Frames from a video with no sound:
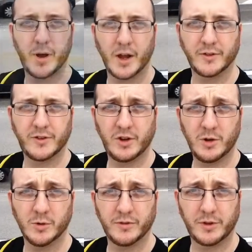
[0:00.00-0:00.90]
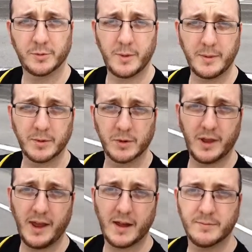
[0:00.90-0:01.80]
Part 2 of the swimming pool
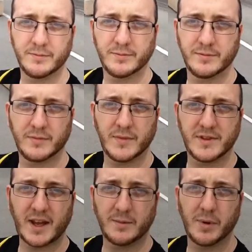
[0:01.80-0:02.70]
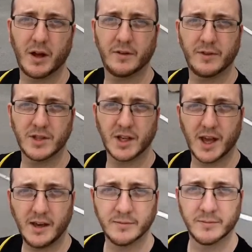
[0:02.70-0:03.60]
here, second part of the
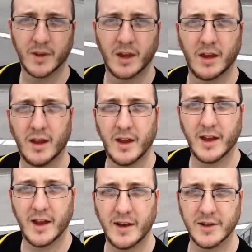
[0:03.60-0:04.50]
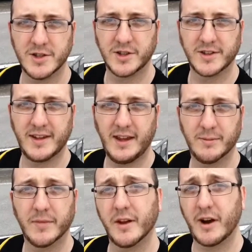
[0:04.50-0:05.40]
chicane, and as you can see
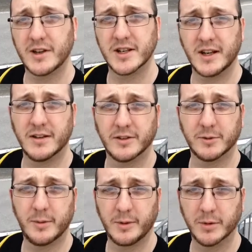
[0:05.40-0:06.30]
there actually is a swimming